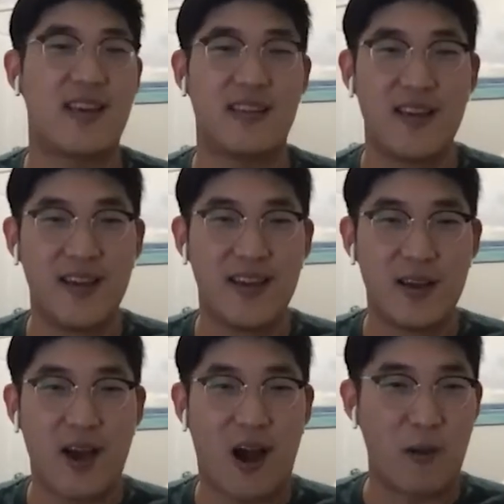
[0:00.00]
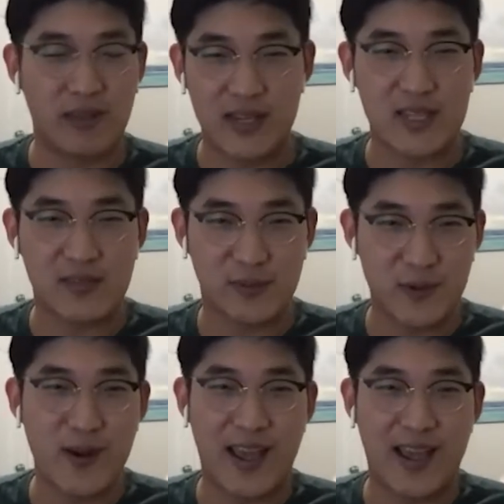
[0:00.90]
Because then our plane
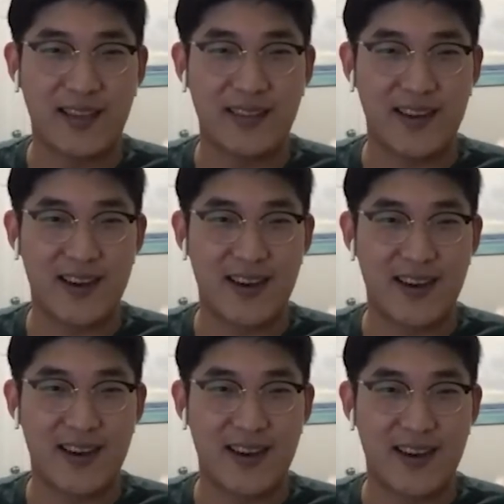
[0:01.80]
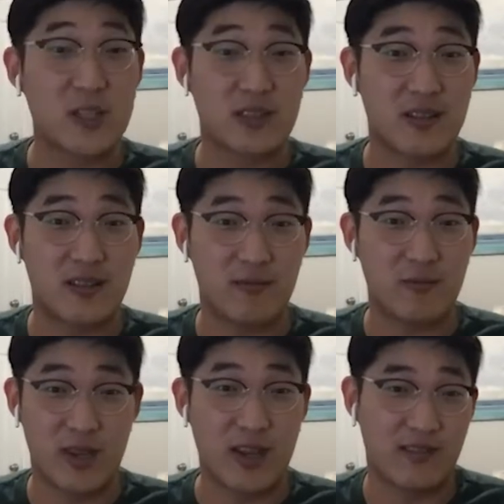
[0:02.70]
is full, and we get
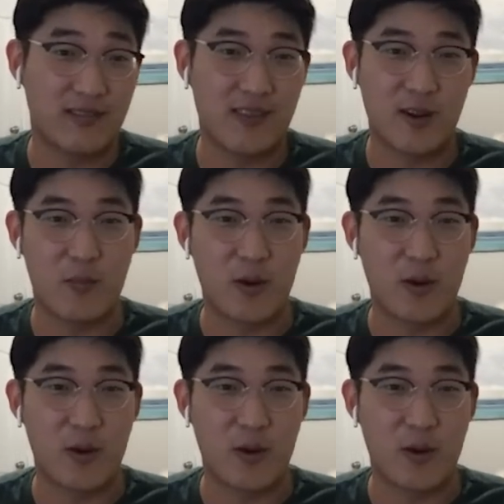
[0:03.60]
most